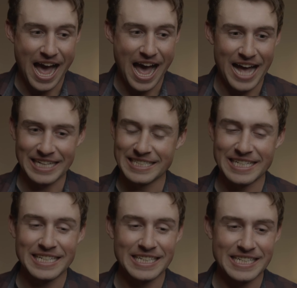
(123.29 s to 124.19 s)

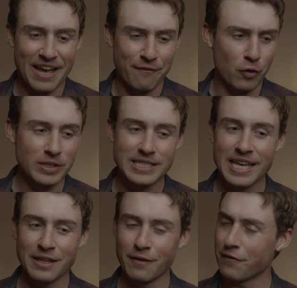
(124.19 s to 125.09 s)
I've only
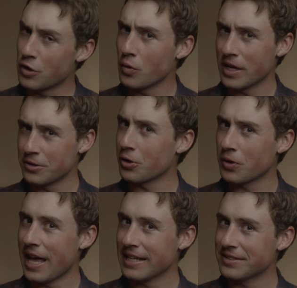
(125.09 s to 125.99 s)
taken a few intro
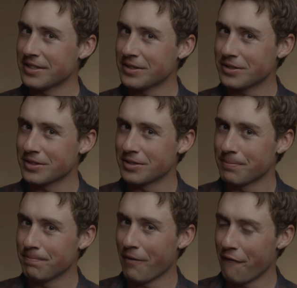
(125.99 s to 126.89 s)
classes
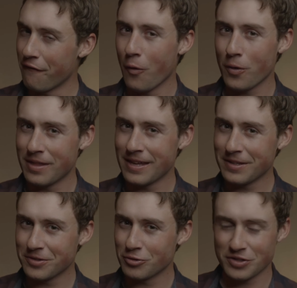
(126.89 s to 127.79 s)
before
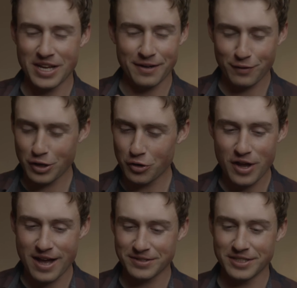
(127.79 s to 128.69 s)
this, just out of
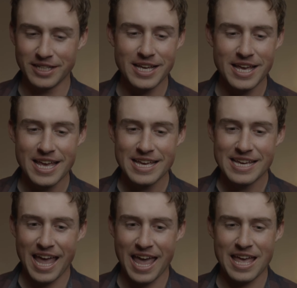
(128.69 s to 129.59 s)
curiosity,
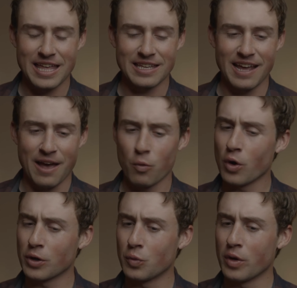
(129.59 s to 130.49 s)
and I
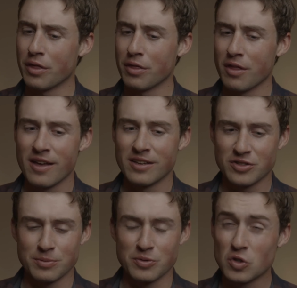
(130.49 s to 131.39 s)
worked with
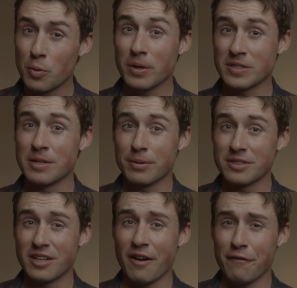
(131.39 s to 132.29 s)
some super simple
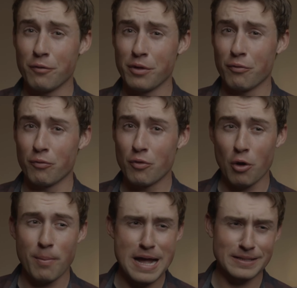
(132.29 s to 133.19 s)
stuff with
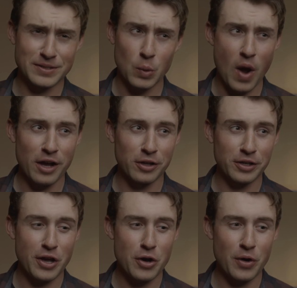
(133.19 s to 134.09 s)
robots a while
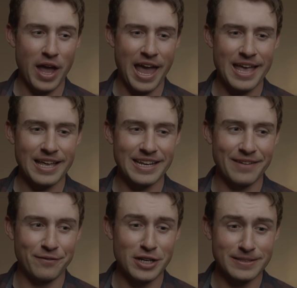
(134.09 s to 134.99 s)
ago, and
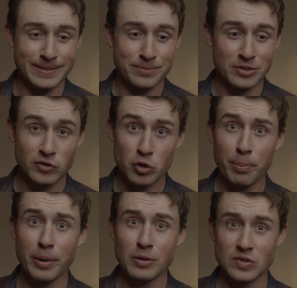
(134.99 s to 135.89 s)
I've done some
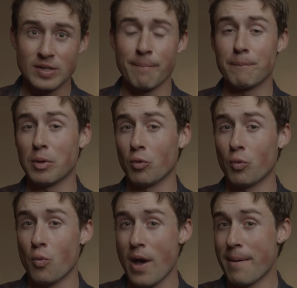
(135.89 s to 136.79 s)
super simple
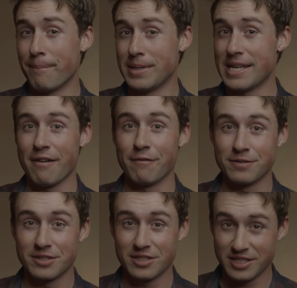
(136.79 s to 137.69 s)
web dev
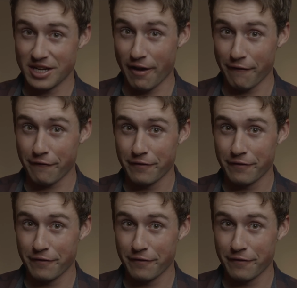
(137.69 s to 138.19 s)
stuff.